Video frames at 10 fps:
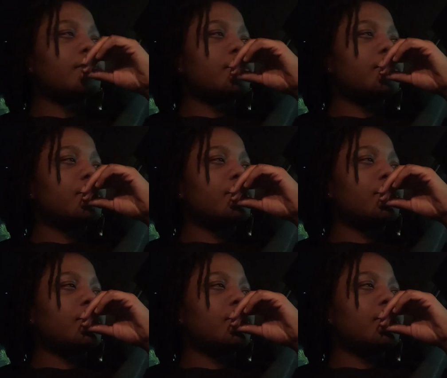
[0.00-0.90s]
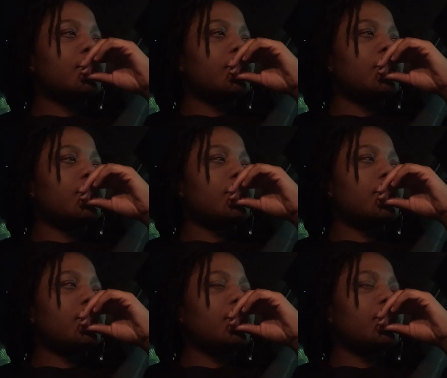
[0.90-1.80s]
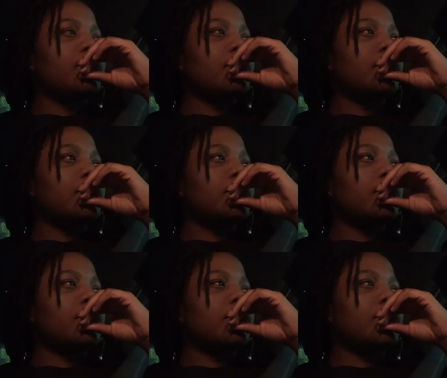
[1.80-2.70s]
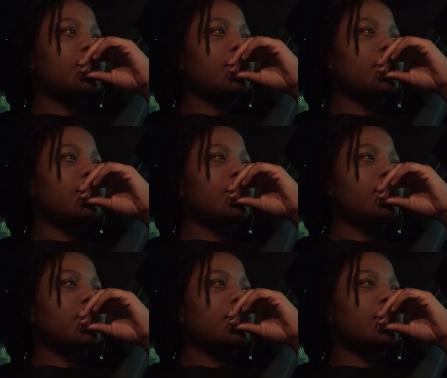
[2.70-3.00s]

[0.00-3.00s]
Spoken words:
Nothing is said.